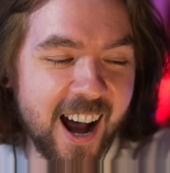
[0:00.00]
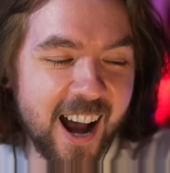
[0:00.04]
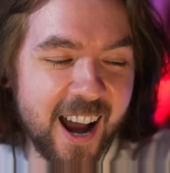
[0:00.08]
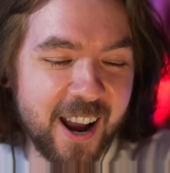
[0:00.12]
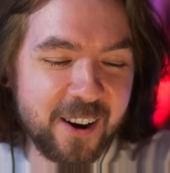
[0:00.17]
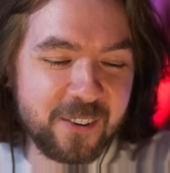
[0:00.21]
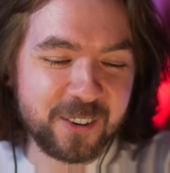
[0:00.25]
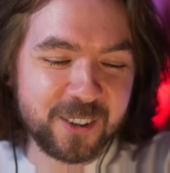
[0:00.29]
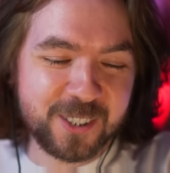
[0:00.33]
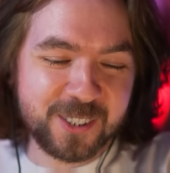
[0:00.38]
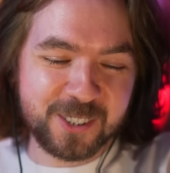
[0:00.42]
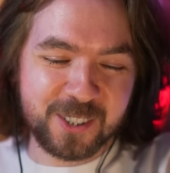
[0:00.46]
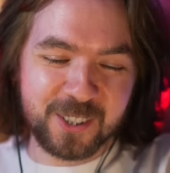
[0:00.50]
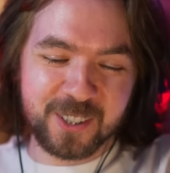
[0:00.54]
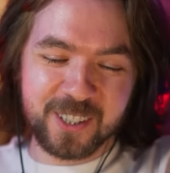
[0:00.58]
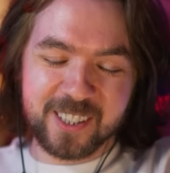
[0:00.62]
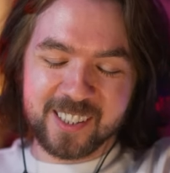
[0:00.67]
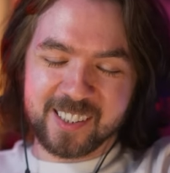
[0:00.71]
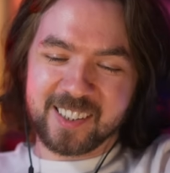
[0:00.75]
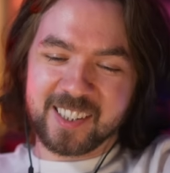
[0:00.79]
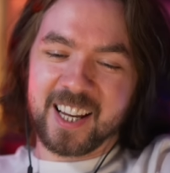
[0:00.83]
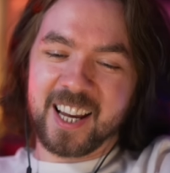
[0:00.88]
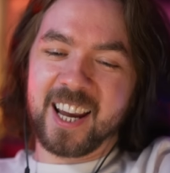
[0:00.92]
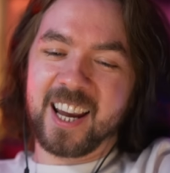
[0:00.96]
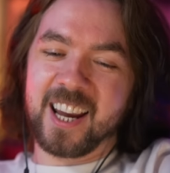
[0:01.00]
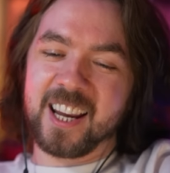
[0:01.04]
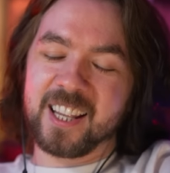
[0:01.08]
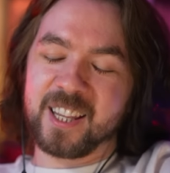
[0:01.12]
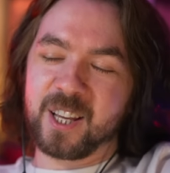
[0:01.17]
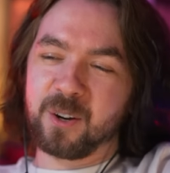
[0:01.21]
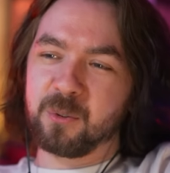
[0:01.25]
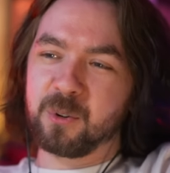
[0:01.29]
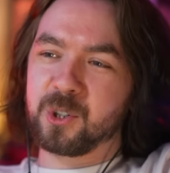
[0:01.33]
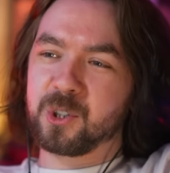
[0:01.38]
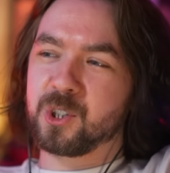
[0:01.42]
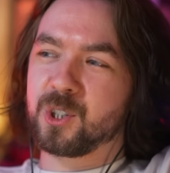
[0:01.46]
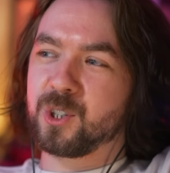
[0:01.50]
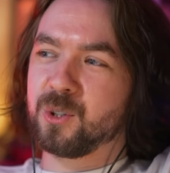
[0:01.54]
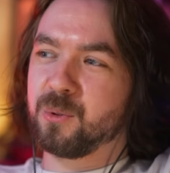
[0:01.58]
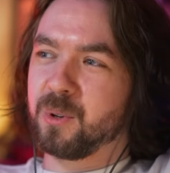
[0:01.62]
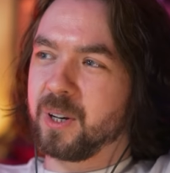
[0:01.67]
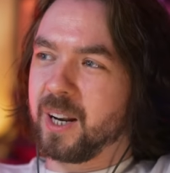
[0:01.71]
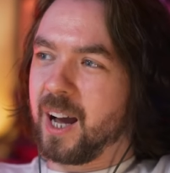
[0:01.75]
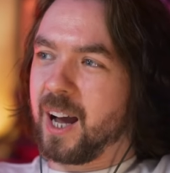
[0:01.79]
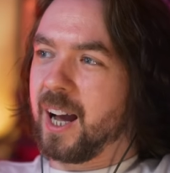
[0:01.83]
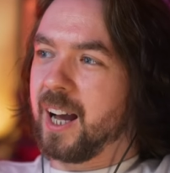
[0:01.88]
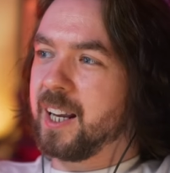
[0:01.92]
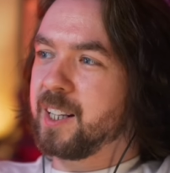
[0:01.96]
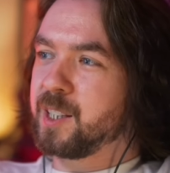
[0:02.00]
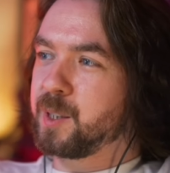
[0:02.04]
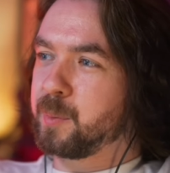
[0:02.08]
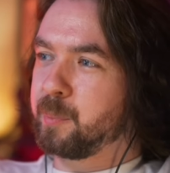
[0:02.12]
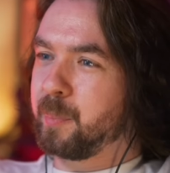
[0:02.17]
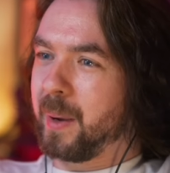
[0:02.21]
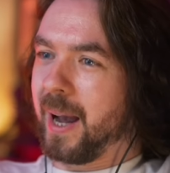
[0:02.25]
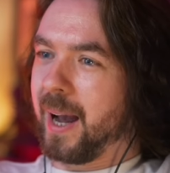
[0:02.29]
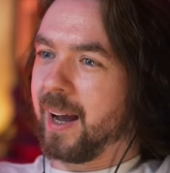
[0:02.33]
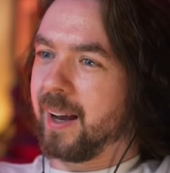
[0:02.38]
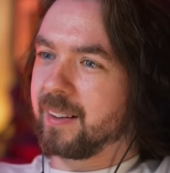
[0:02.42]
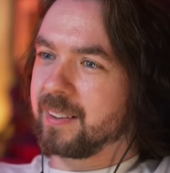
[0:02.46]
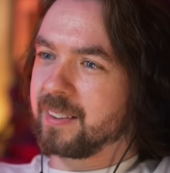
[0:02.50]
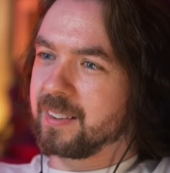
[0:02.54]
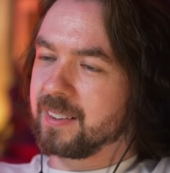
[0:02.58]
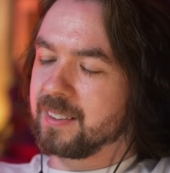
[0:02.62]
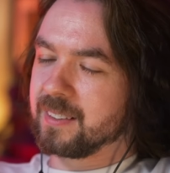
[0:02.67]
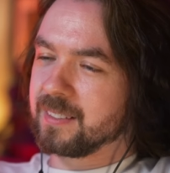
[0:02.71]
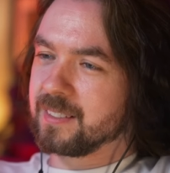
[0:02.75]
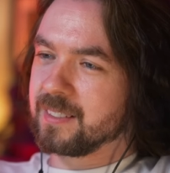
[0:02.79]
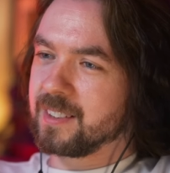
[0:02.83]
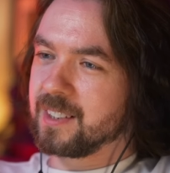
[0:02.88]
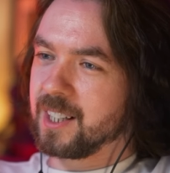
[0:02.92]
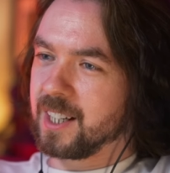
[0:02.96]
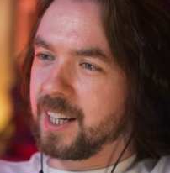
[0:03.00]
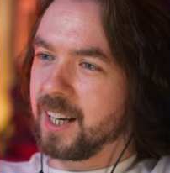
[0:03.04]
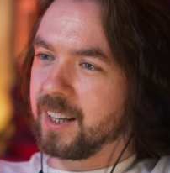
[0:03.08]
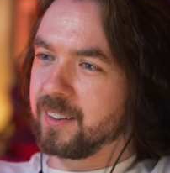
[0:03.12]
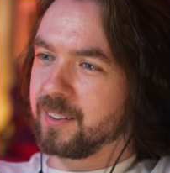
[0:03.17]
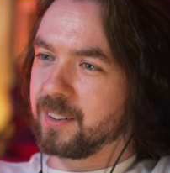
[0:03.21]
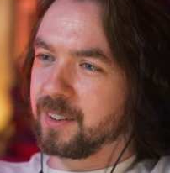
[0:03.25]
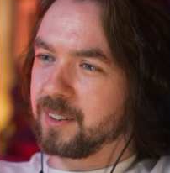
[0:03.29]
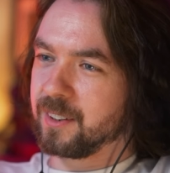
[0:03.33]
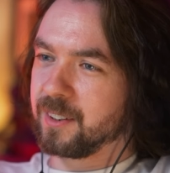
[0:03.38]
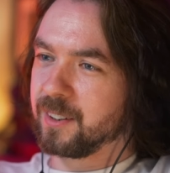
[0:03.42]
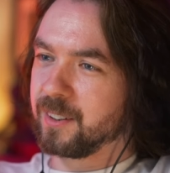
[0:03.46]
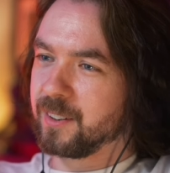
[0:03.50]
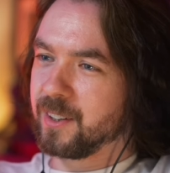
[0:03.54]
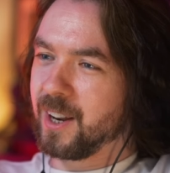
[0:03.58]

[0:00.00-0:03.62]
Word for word: I was gonna say that we should do an ice bath together.